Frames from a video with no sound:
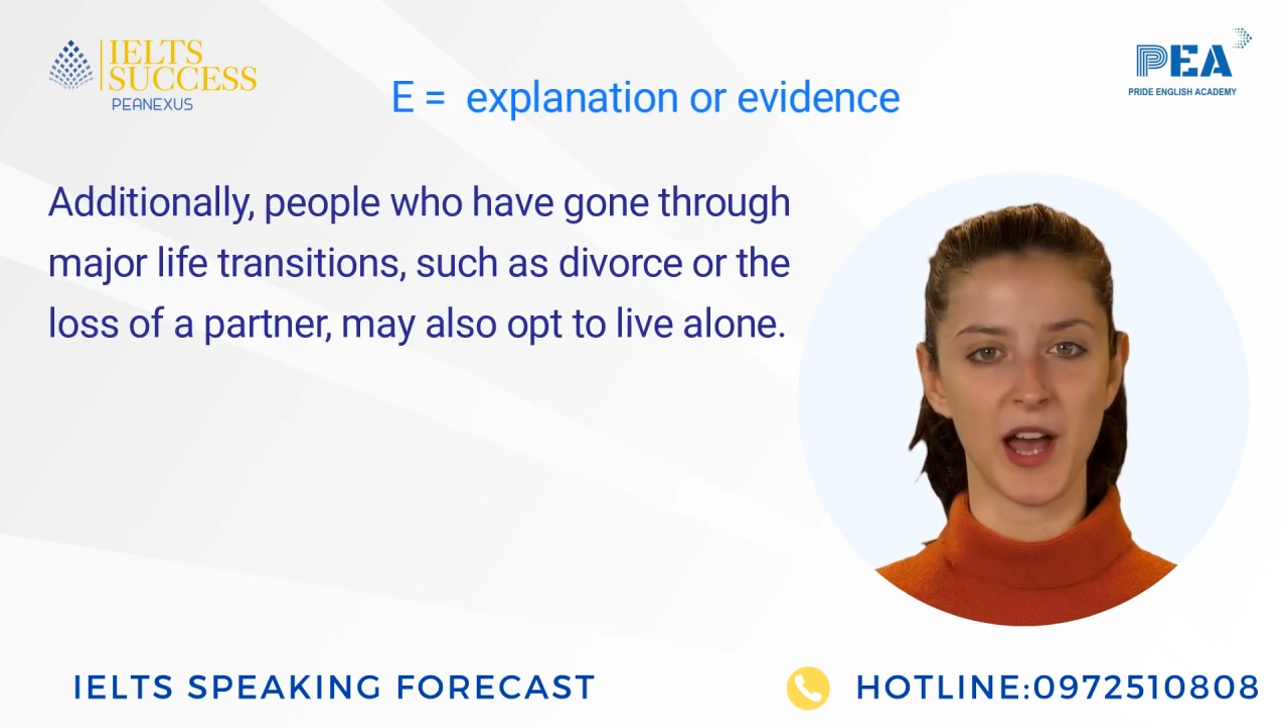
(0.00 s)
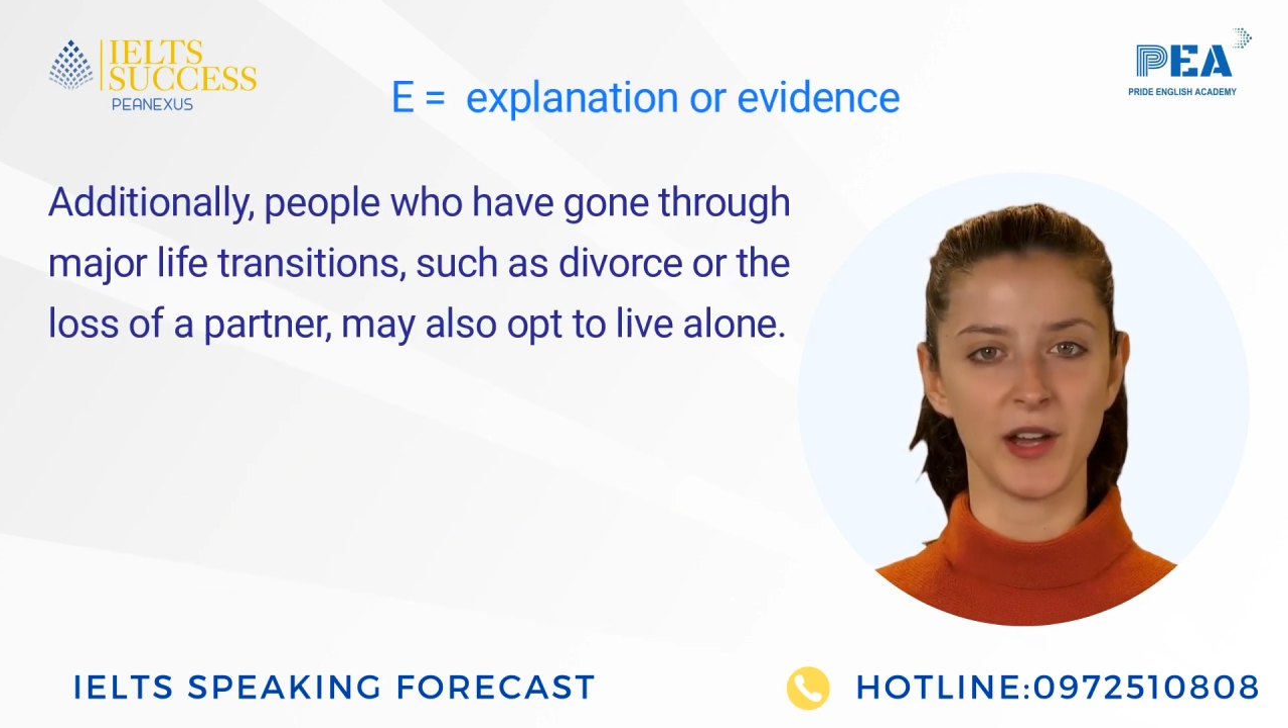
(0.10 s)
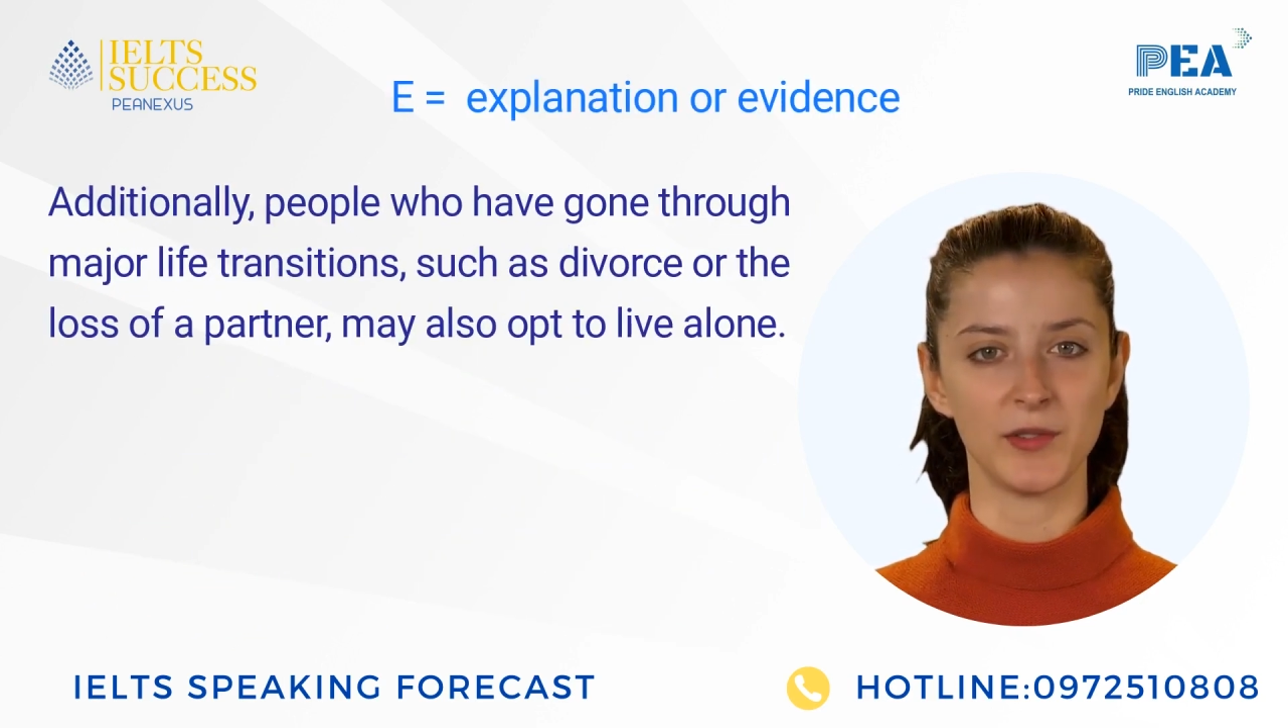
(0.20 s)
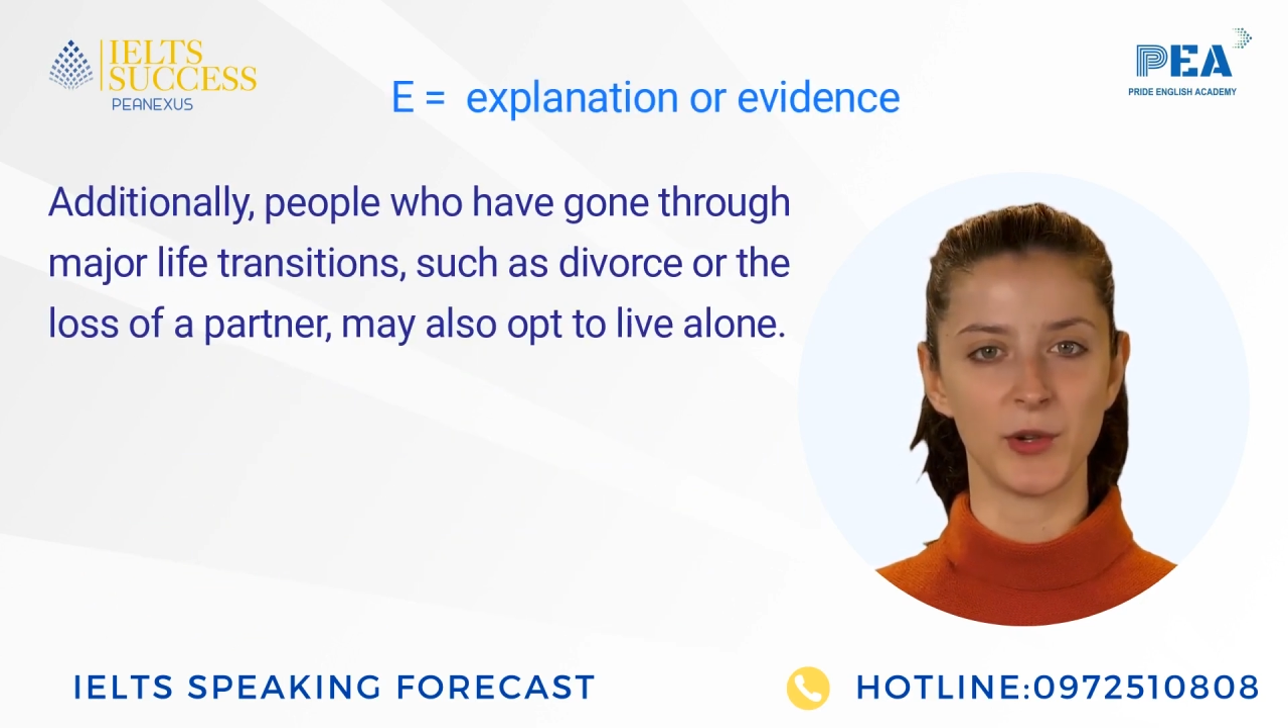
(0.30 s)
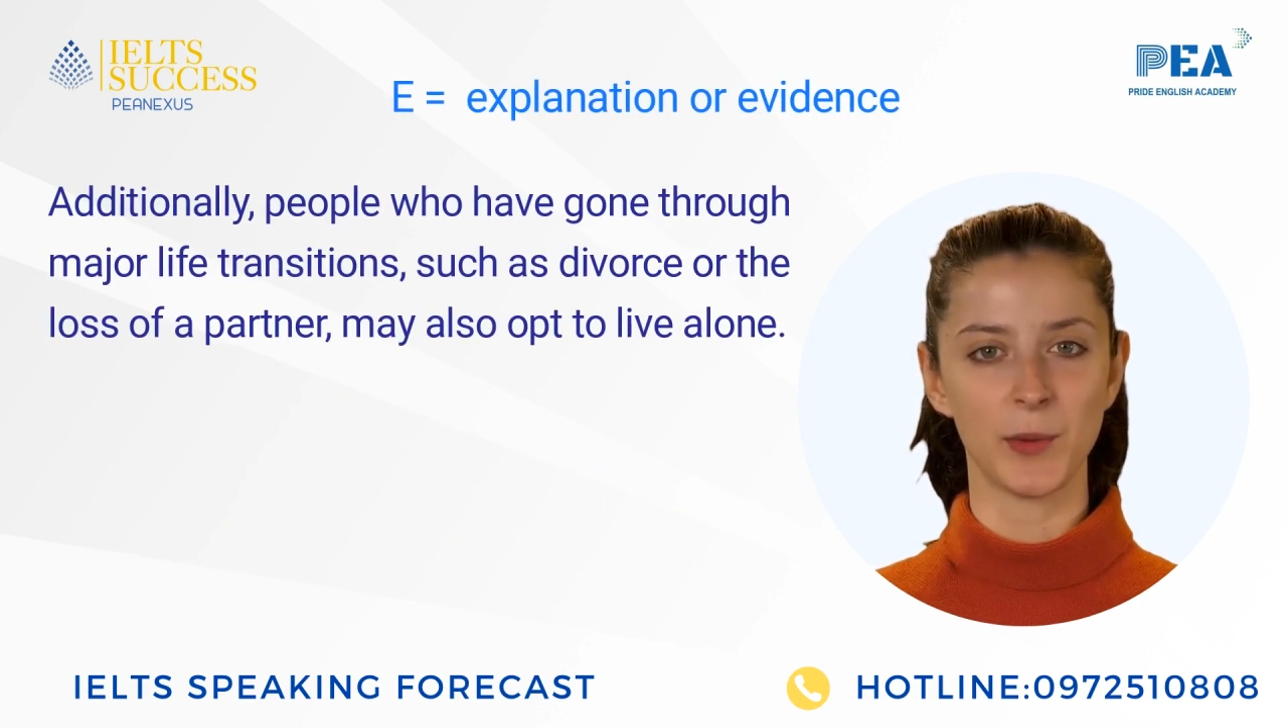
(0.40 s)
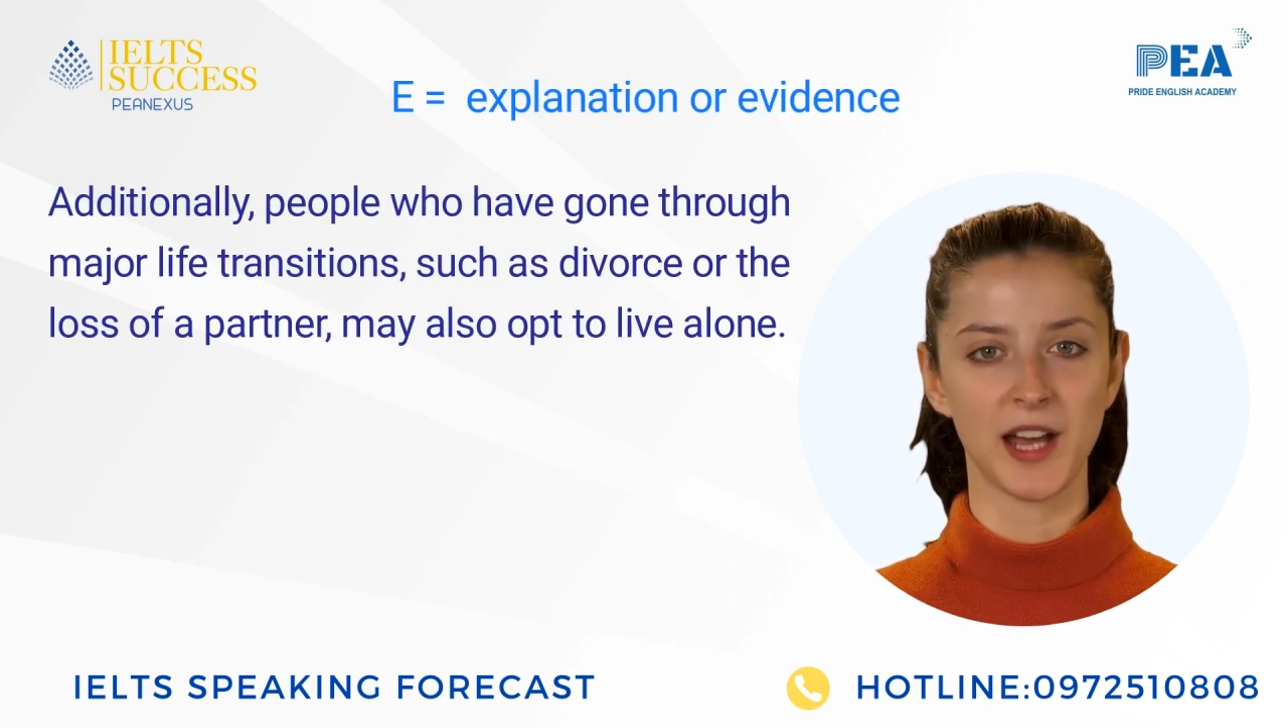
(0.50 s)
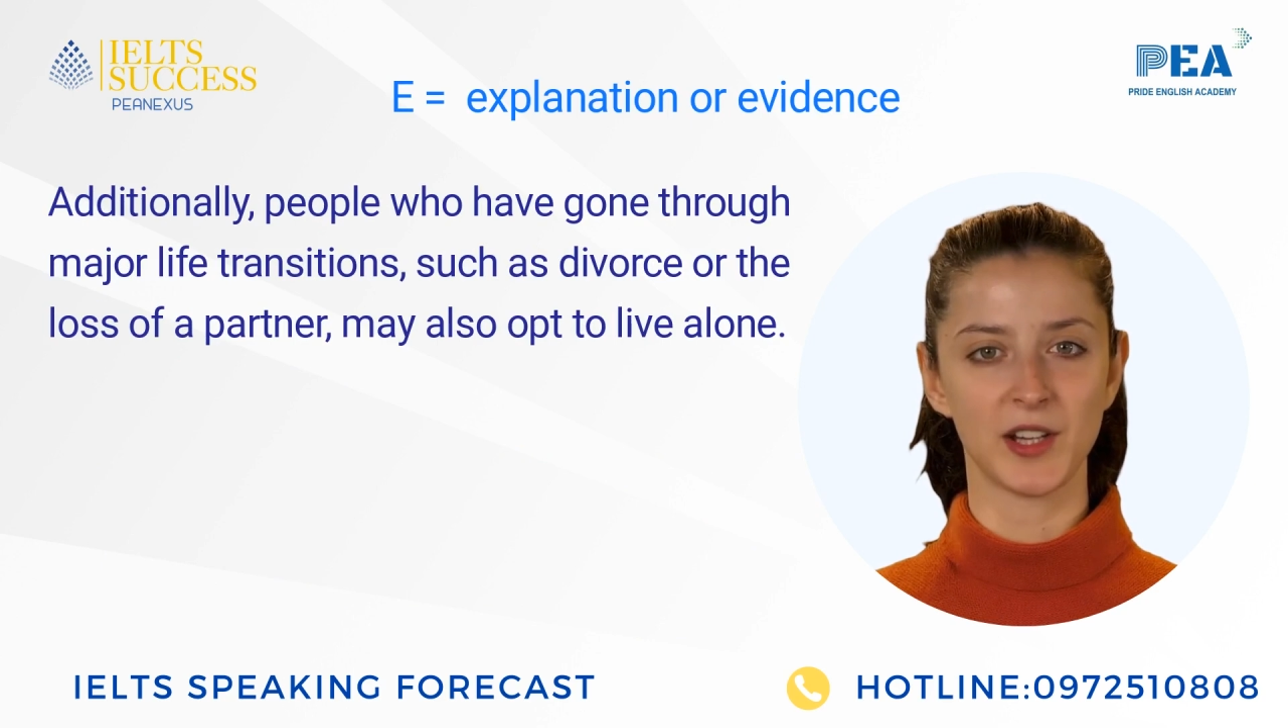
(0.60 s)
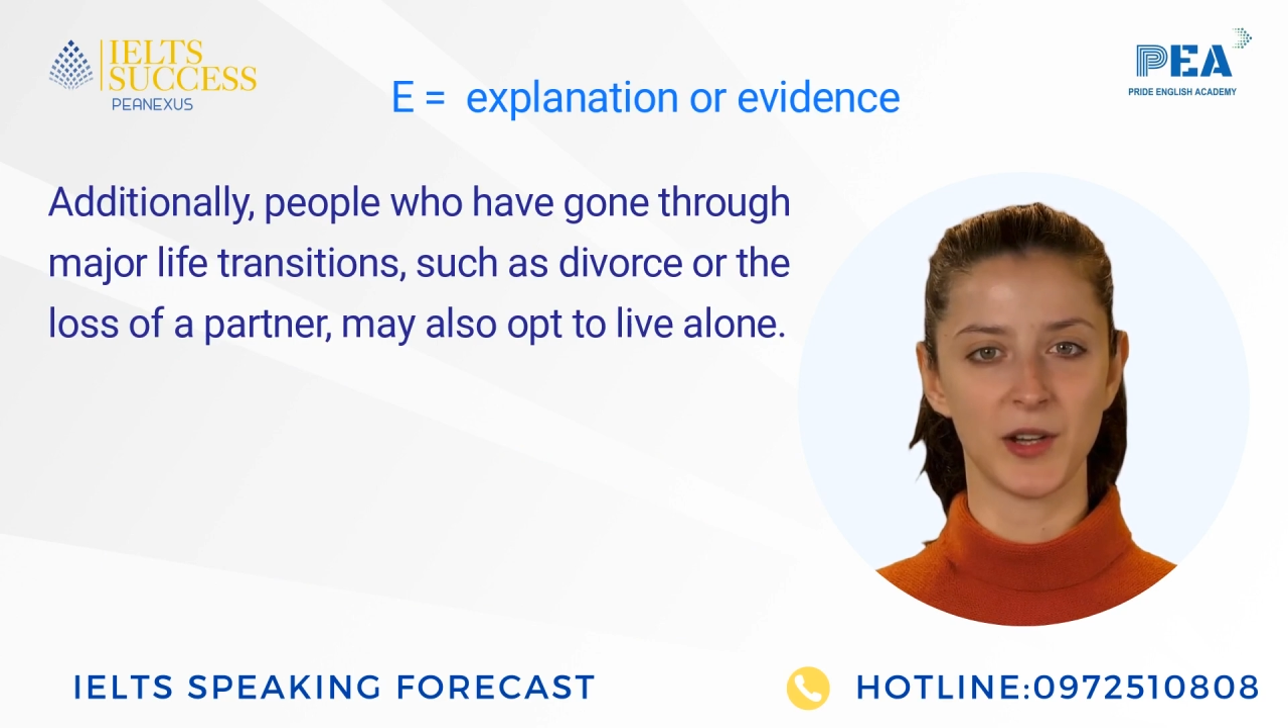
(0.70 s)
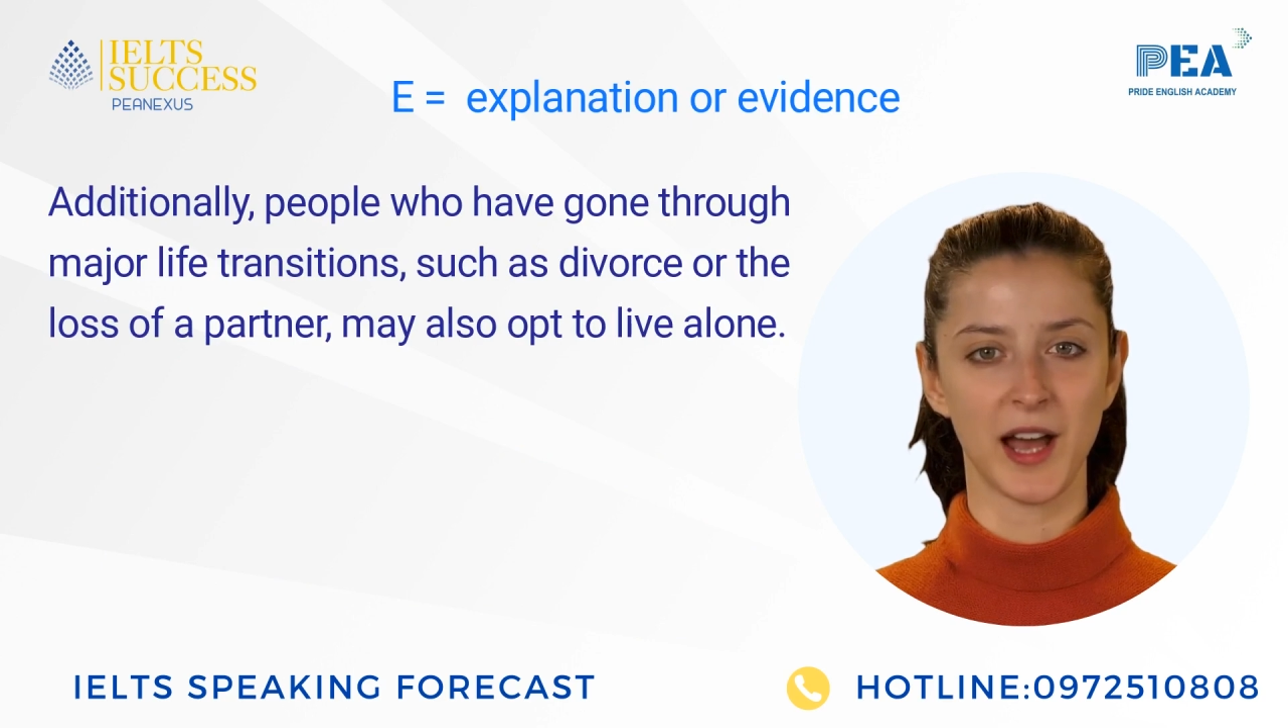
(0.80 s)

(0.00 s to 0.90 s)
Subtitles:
gone through major